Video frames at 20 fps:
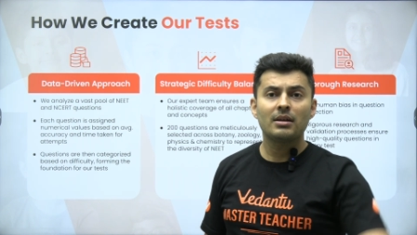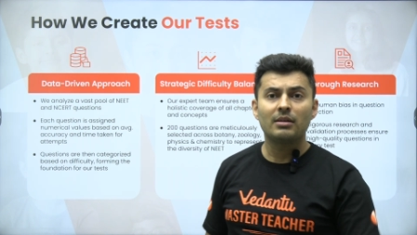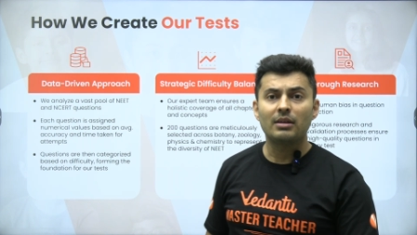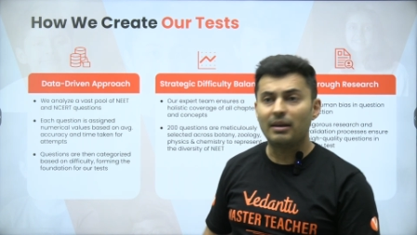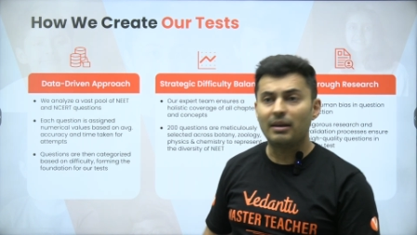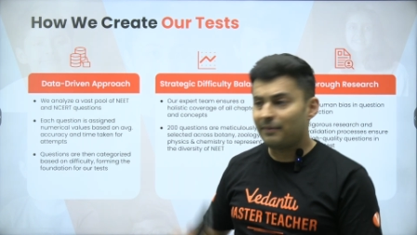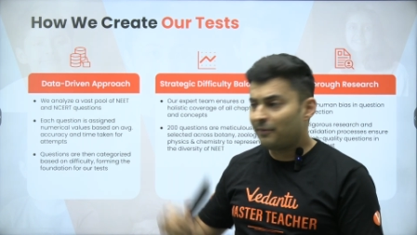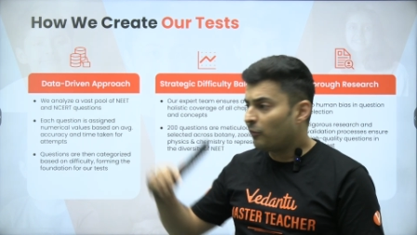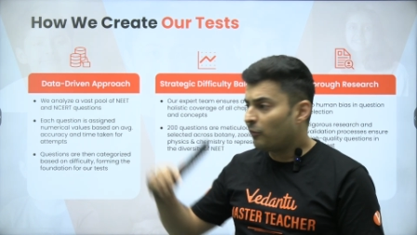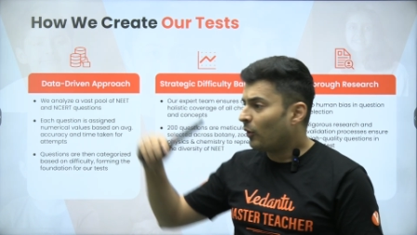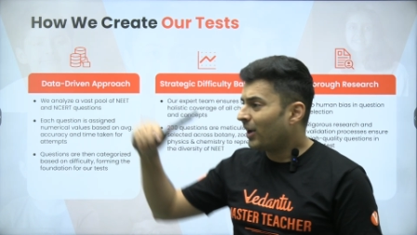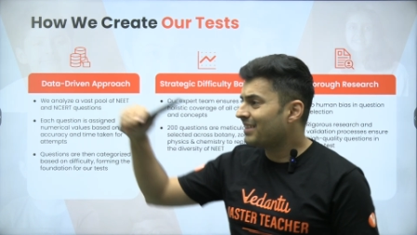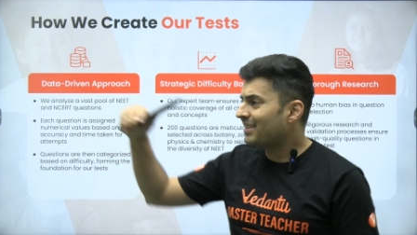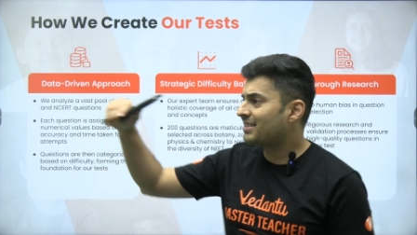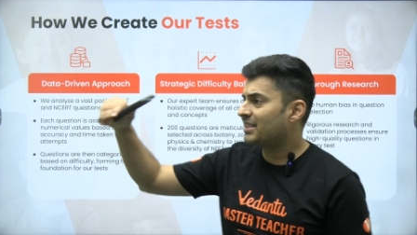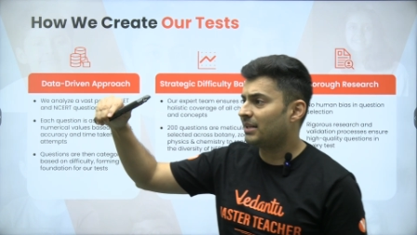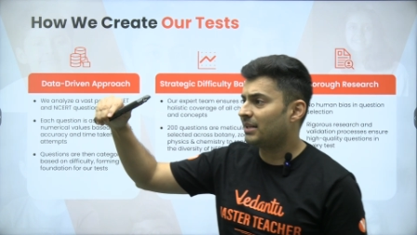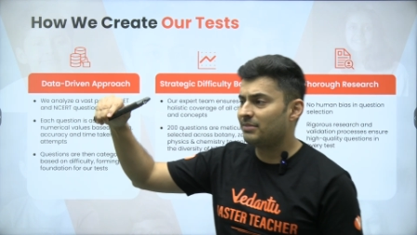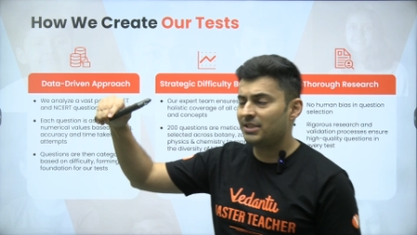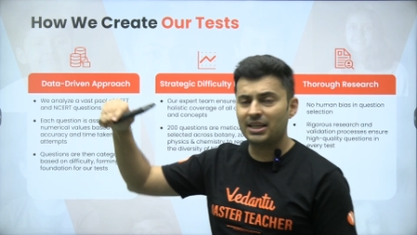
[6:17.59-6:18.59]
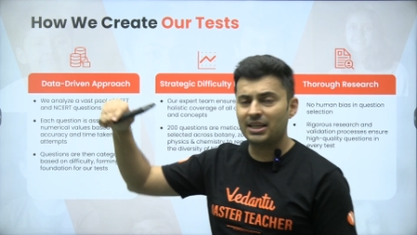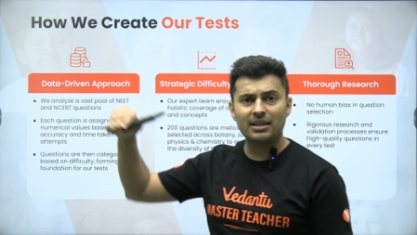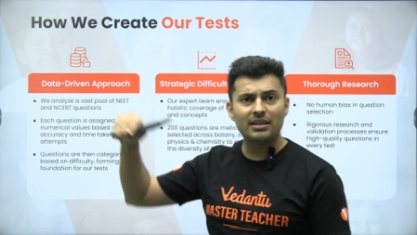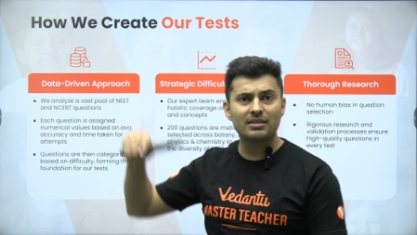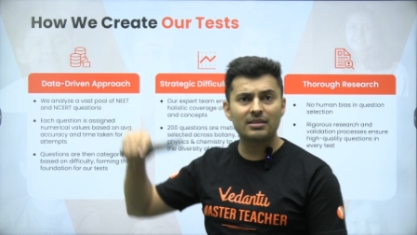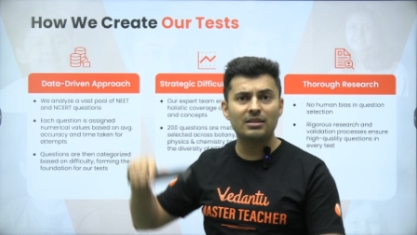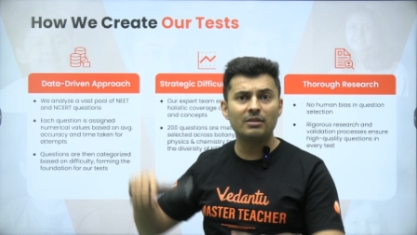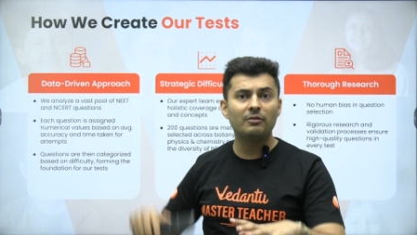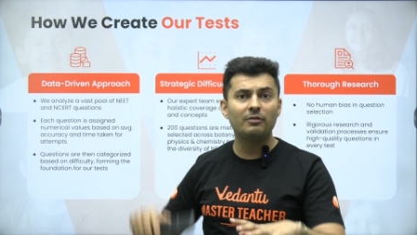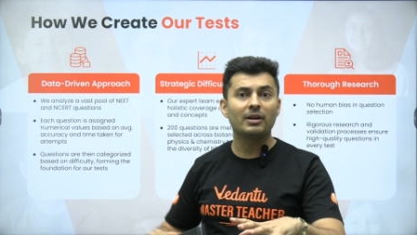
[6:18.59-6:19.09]
If one subject
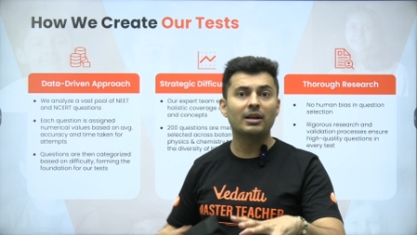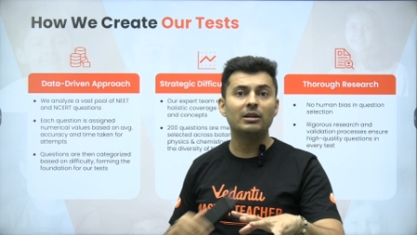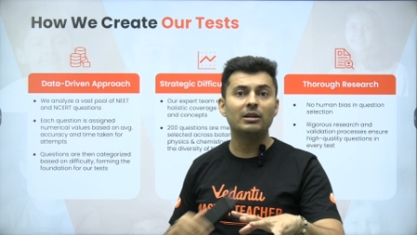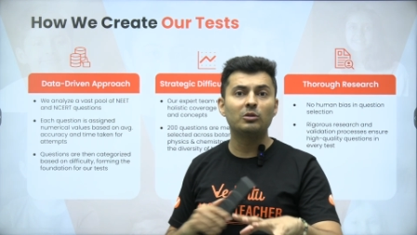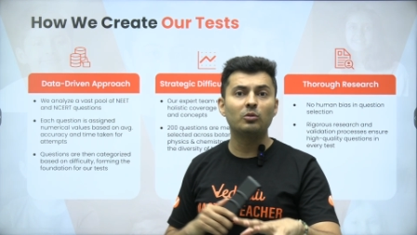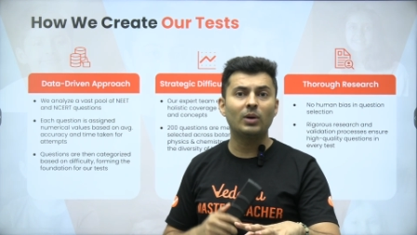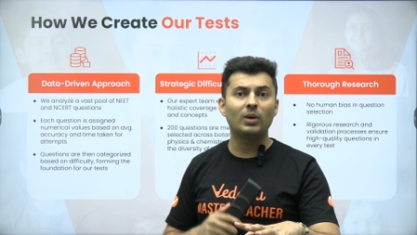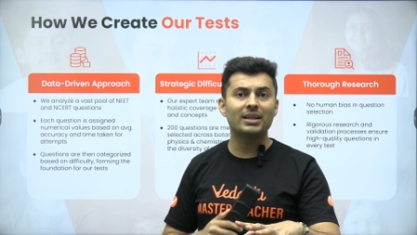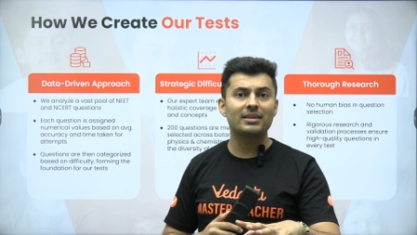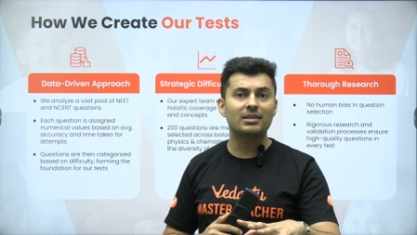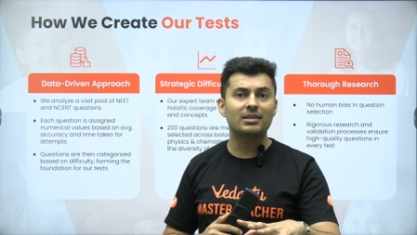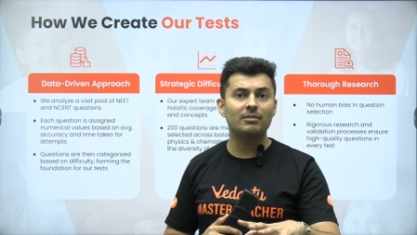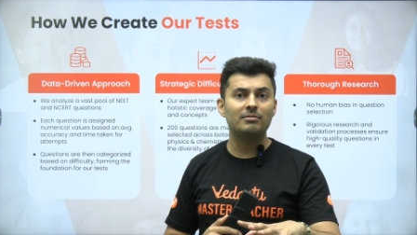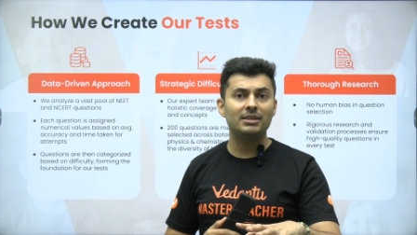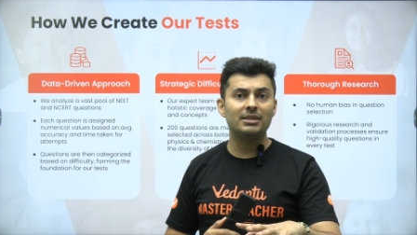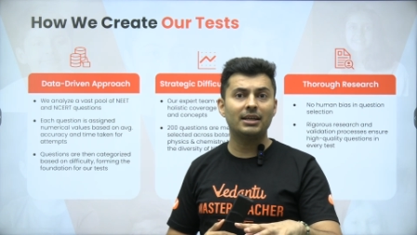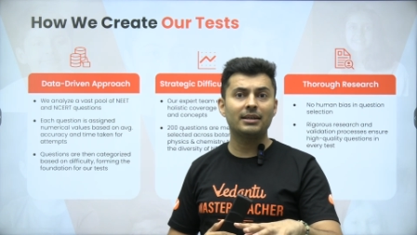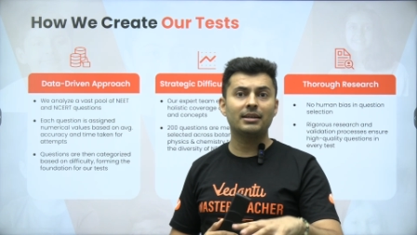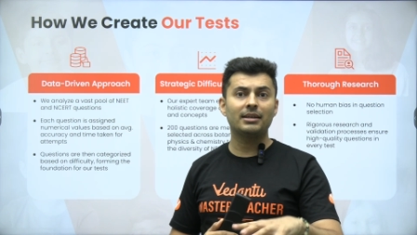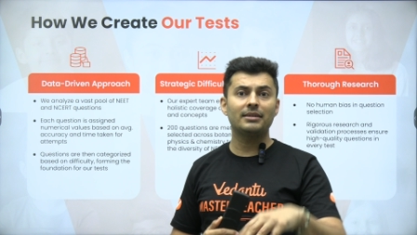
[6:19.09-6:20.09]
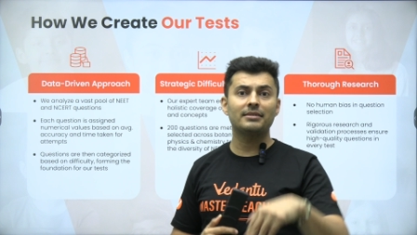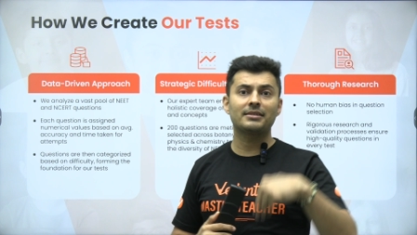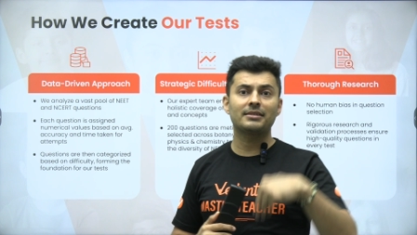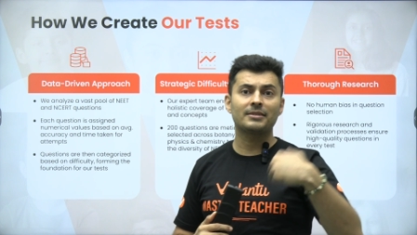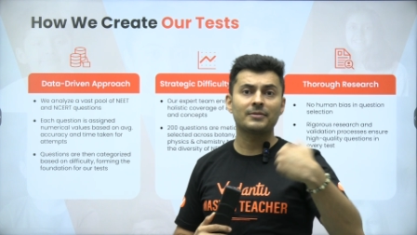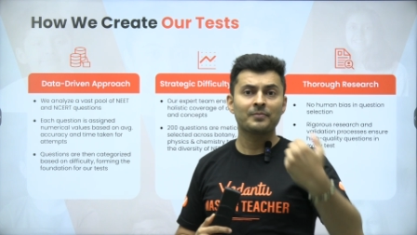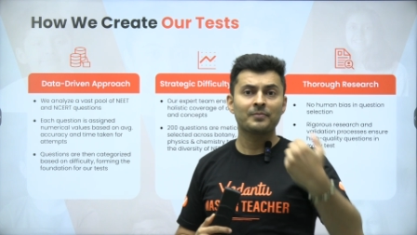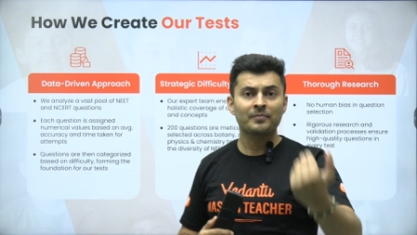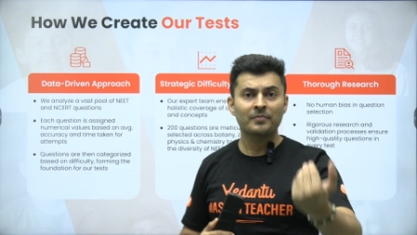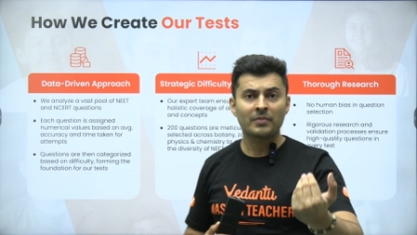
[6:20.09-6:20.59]
is difficult, one subject
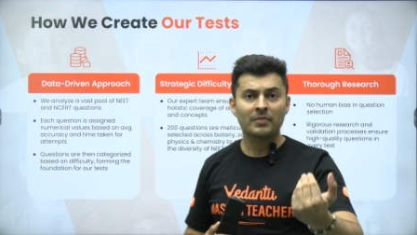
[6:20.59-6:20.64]
is,